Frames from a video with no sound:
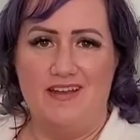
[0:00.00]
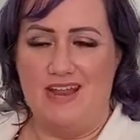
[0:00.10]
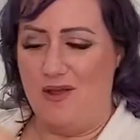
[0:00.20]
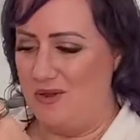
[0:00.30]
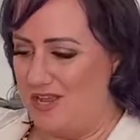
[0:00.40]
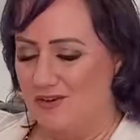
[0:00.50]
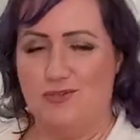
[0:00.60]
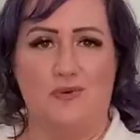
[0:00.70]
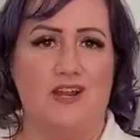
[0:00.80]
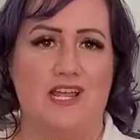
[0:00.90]
now
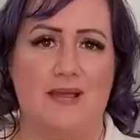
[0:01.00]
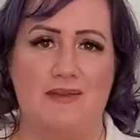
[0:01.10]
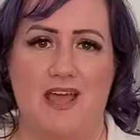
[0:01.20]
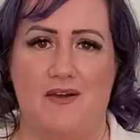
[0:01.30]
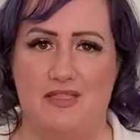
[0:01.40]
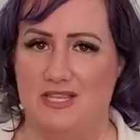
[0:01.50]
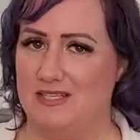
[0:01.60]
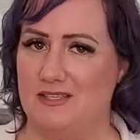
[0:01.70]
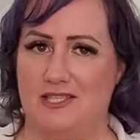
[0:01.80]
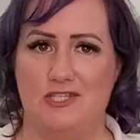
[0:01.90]
here's where I am now, and
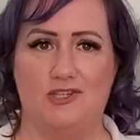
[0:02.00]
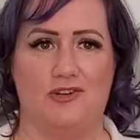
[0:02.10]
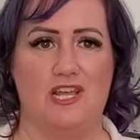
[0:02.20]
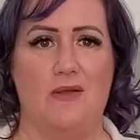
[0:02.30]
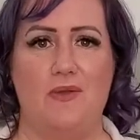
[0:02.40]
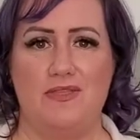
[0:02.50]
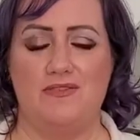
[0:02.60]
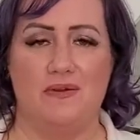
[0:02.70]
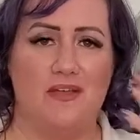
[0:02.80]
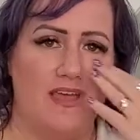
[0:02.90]
this is the journey I went
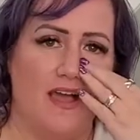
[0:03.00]
through.